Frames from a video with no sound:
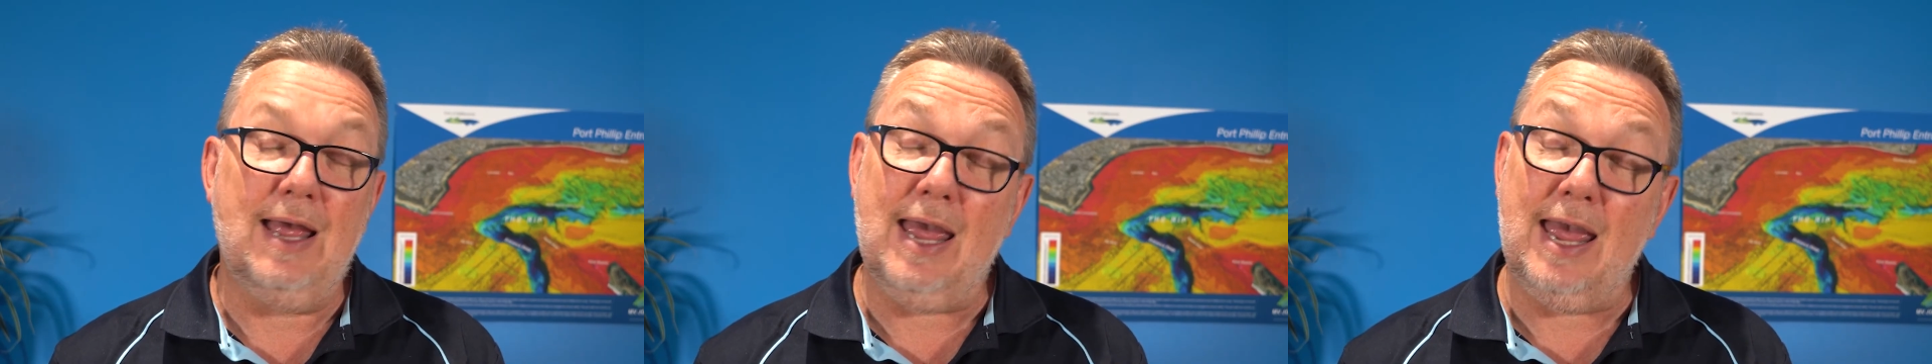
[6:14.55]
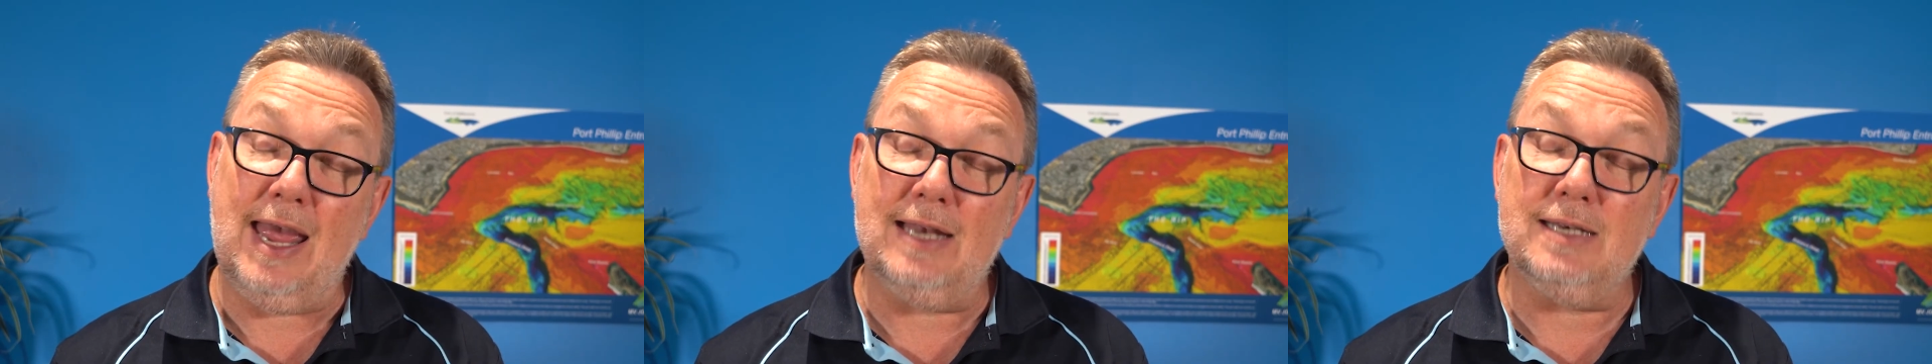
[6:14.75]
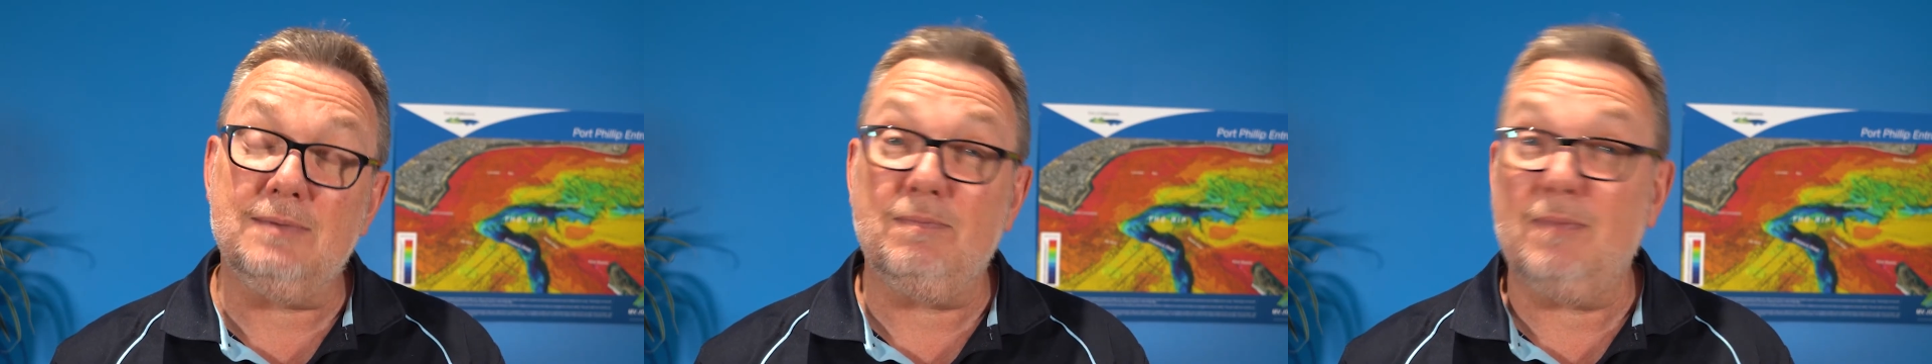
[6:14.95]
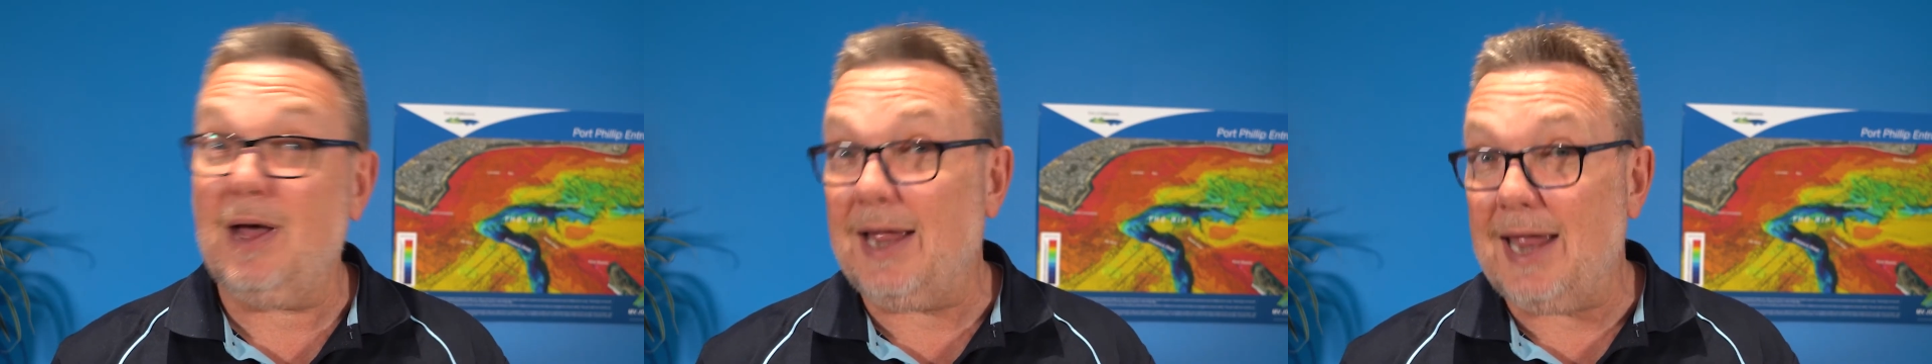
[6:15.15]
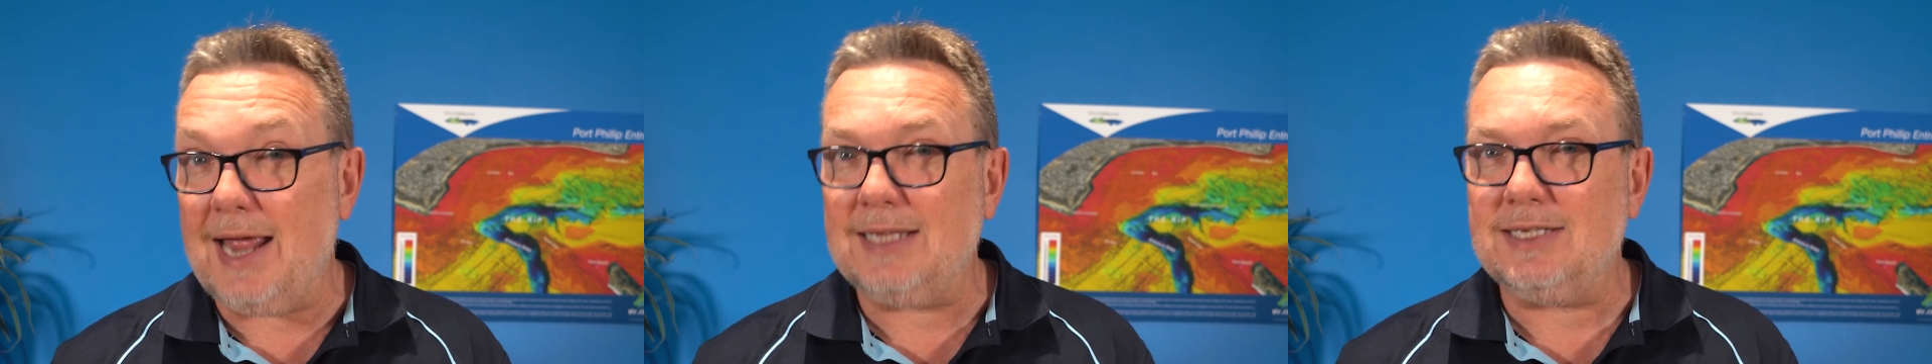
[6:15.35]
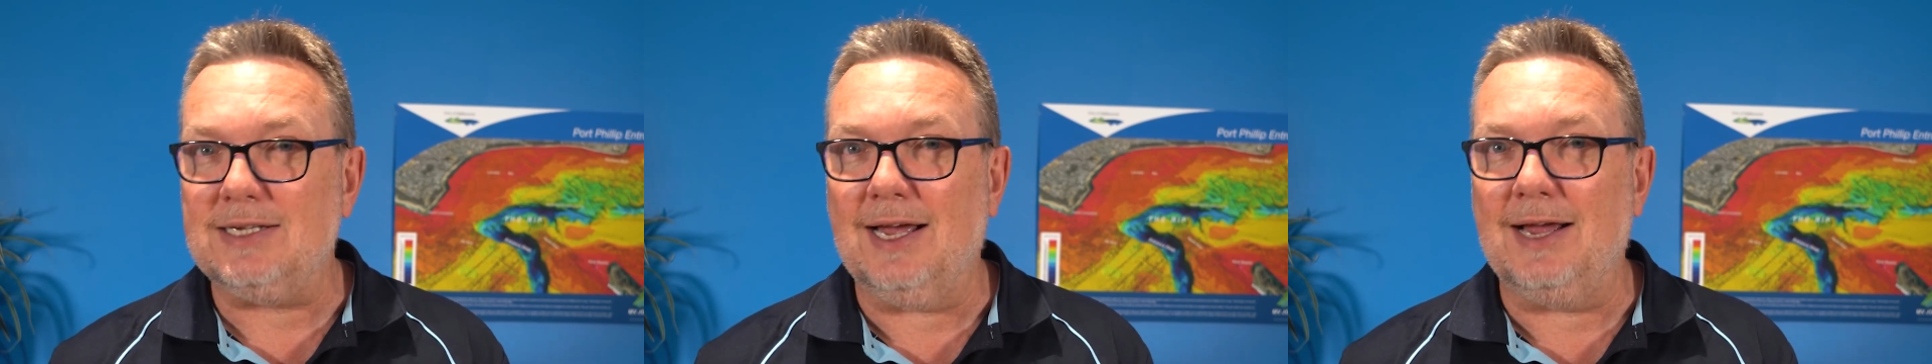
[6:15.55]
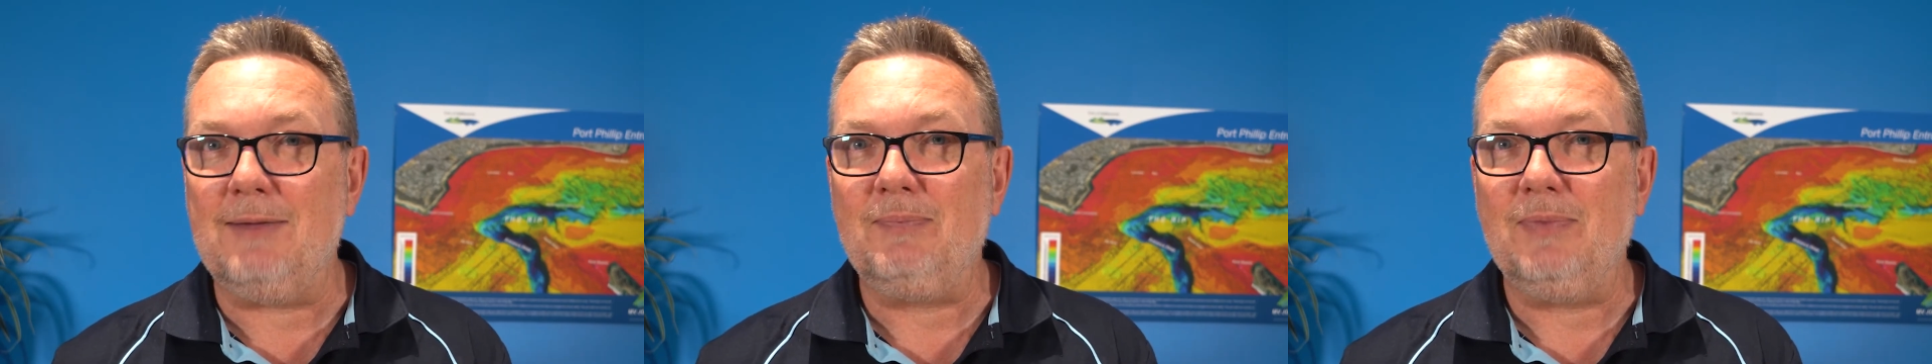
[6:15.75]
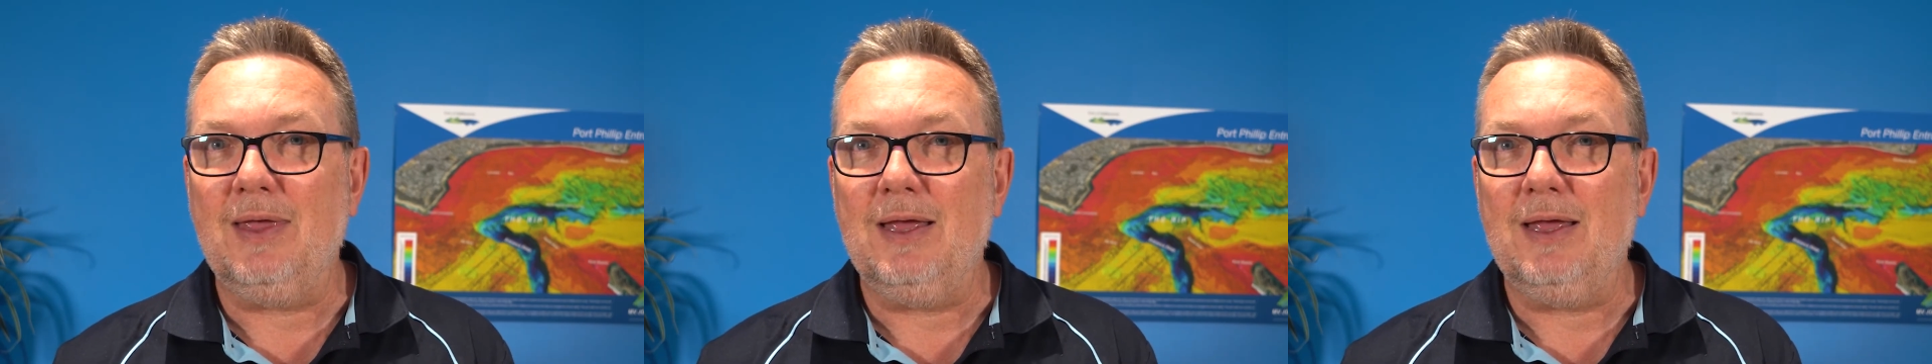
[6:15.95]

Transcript: And my answer